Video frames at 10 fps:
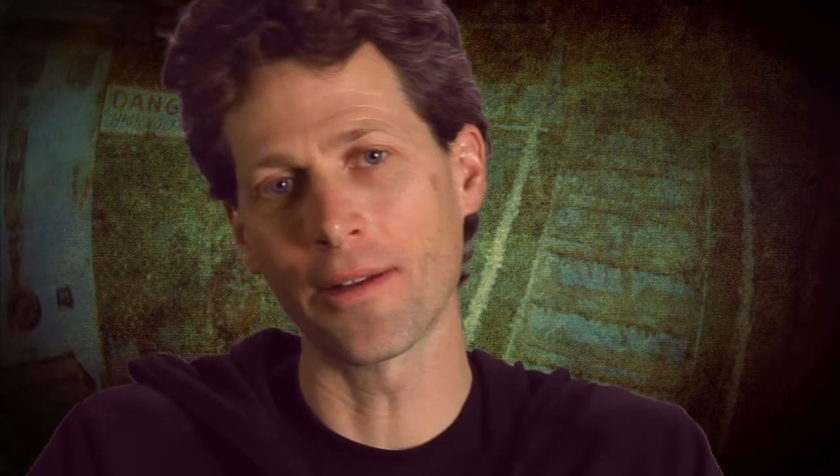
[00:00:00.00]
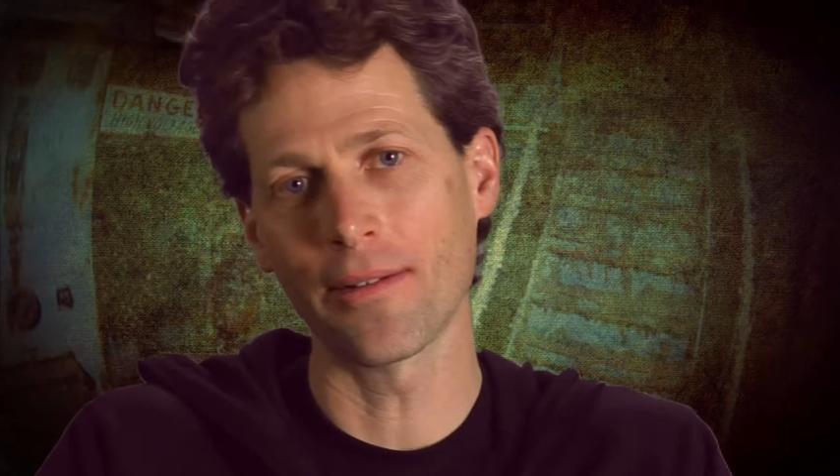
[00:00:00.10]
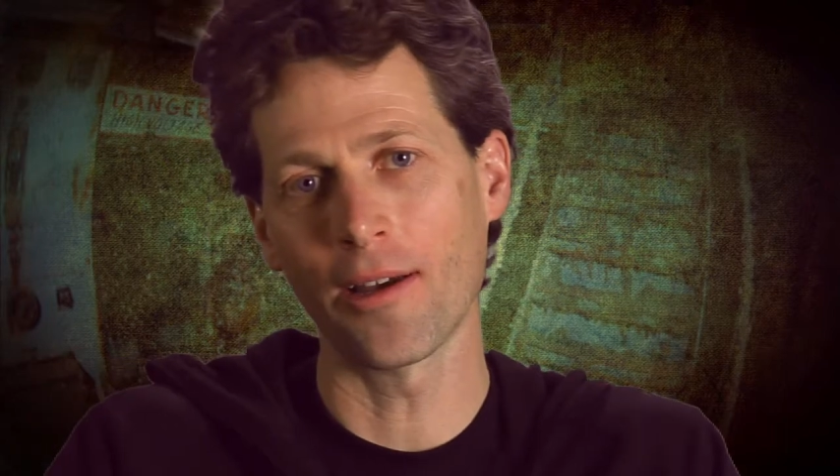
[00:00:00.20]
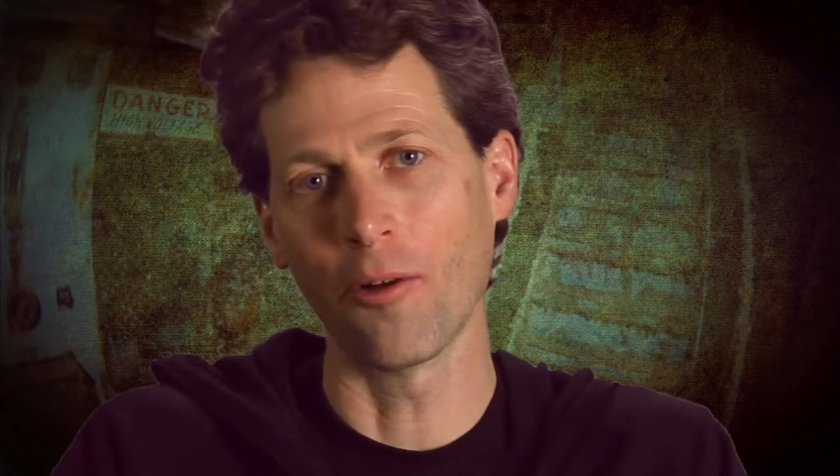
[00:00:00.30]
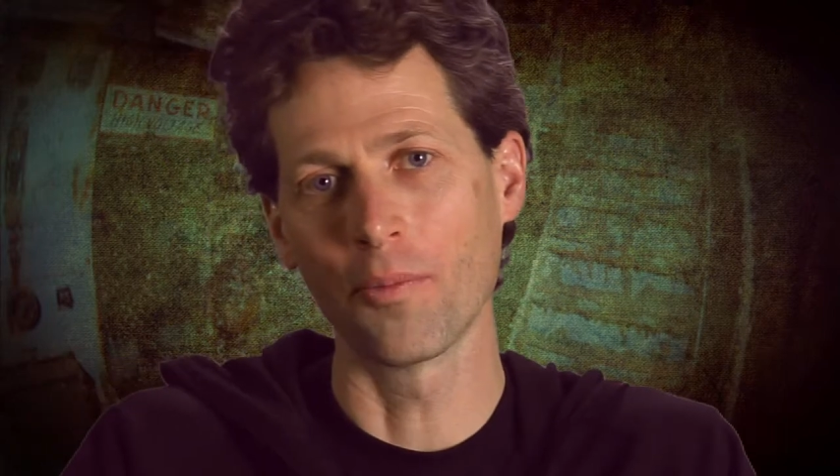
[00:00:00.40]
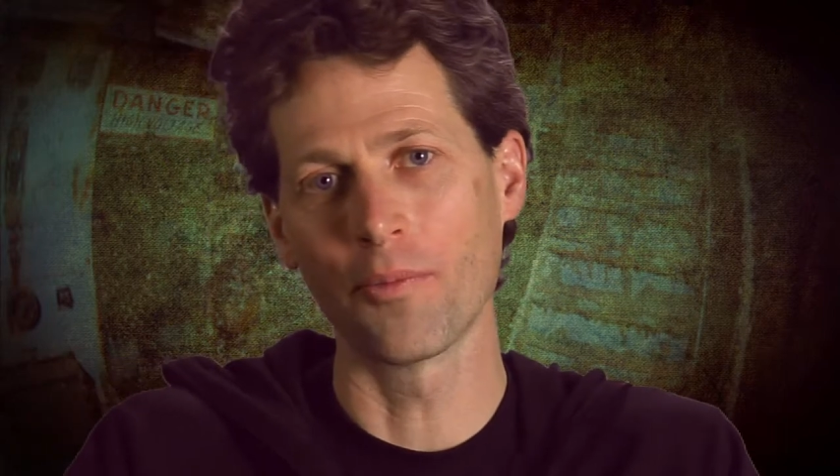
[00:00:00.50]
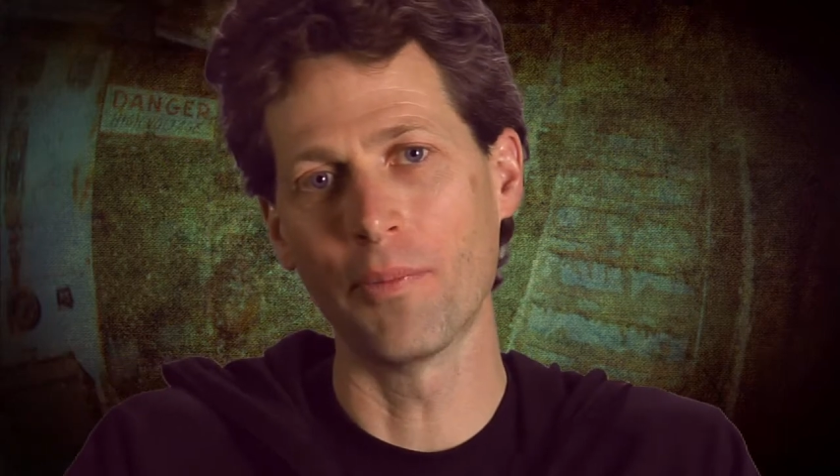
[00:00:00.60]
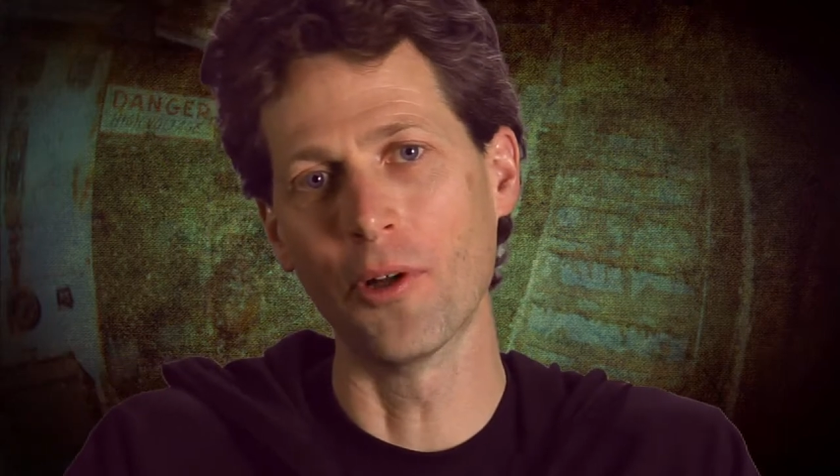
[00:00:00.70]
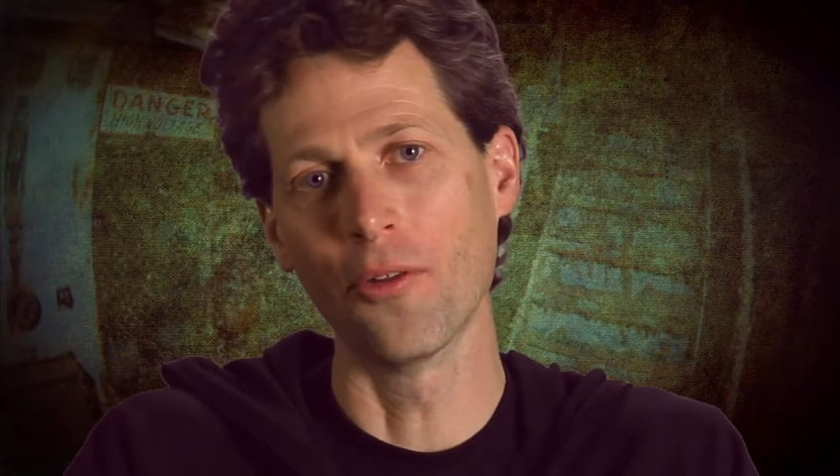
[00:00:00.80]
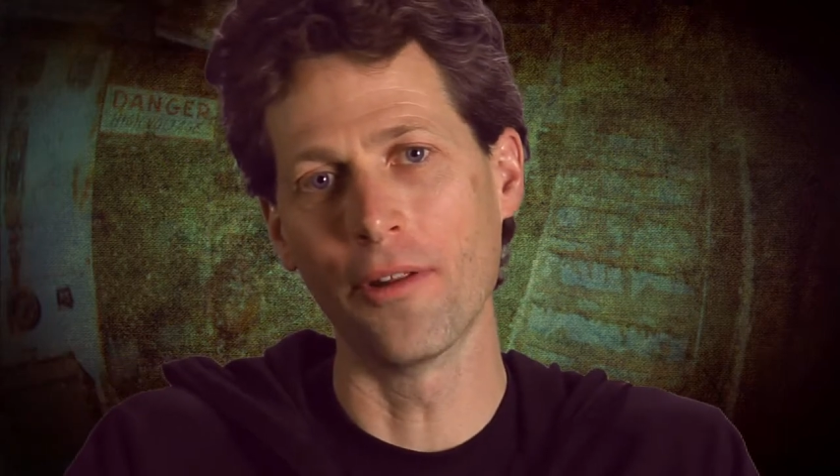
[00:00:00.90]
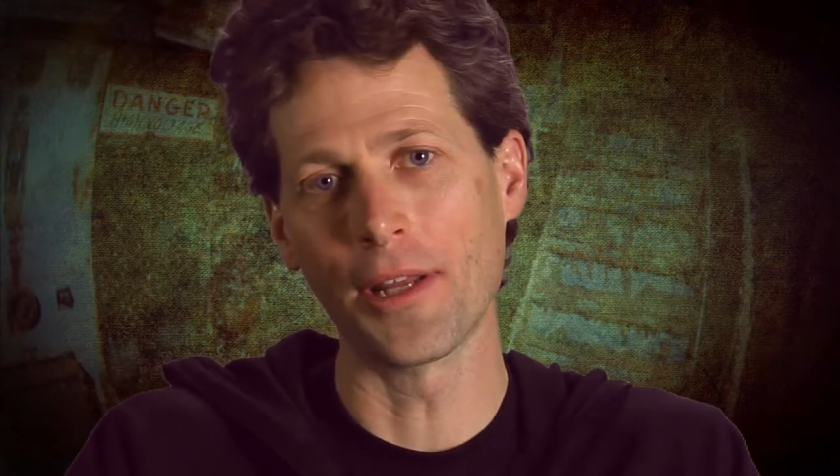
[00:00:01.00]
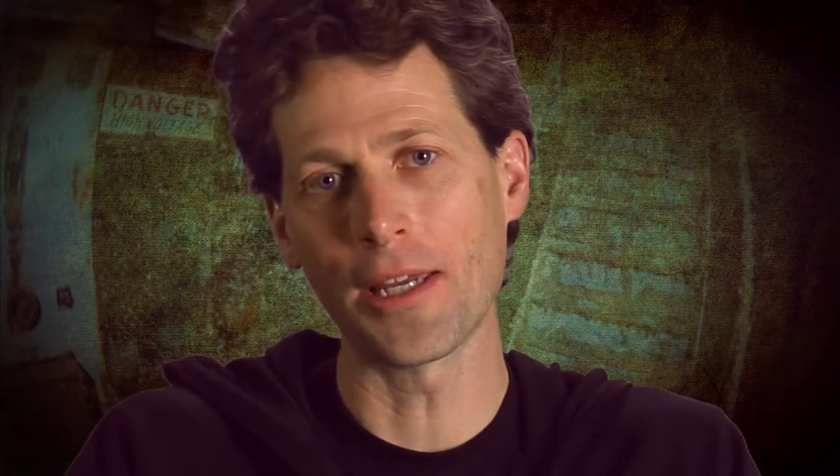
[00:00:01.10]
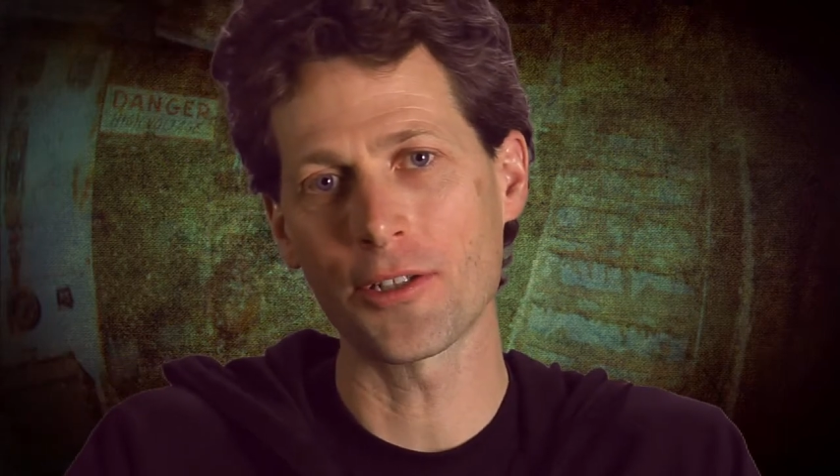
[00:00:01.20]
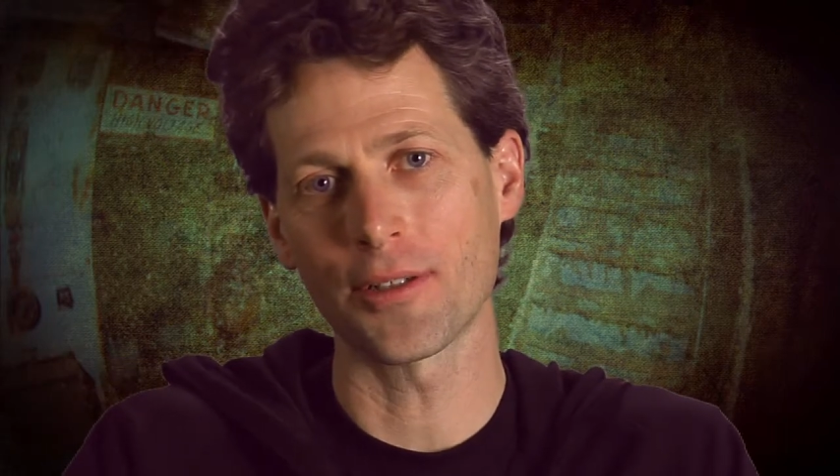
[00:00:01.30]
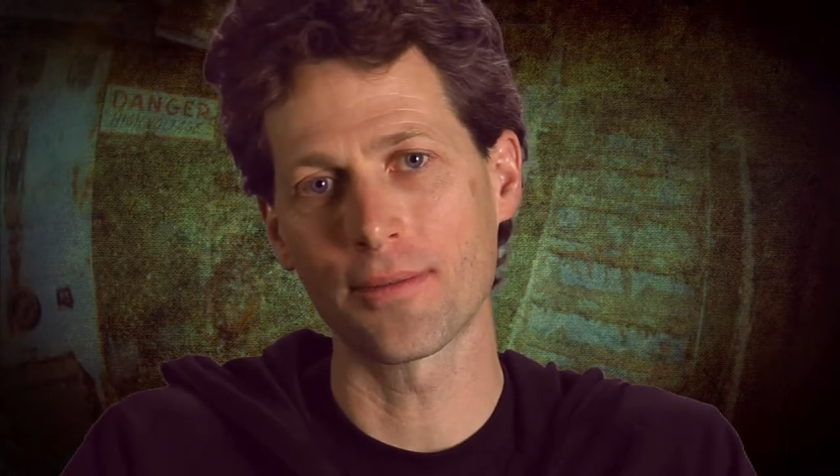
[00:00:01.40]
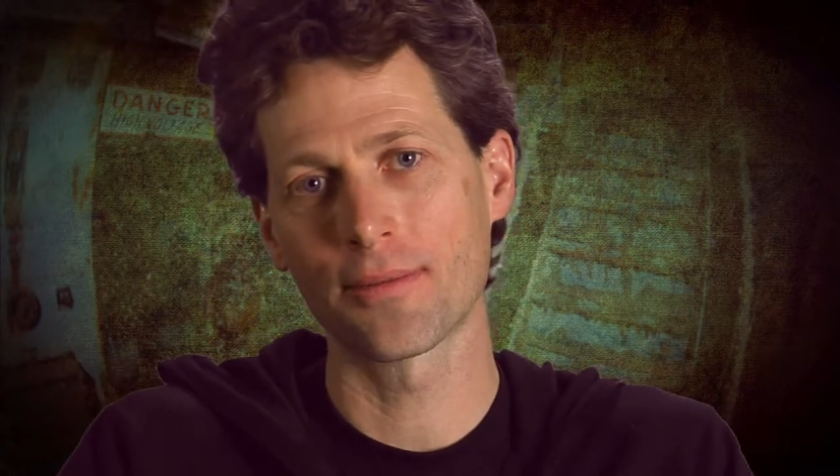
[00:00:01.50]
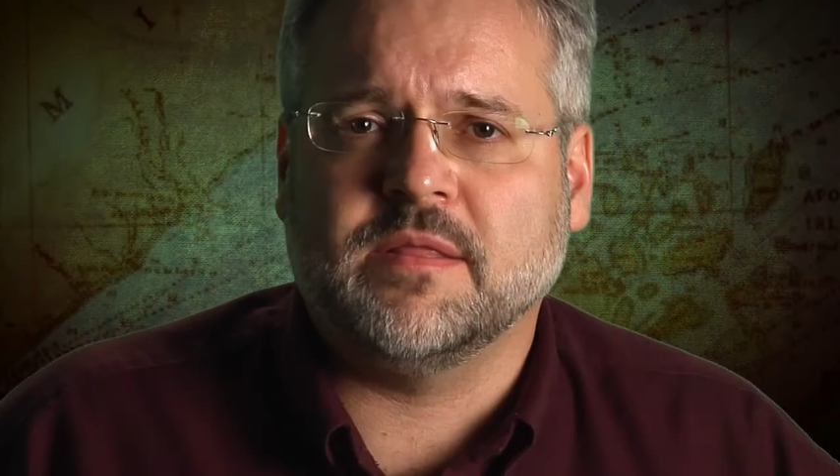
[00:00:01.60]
that helped build the nation.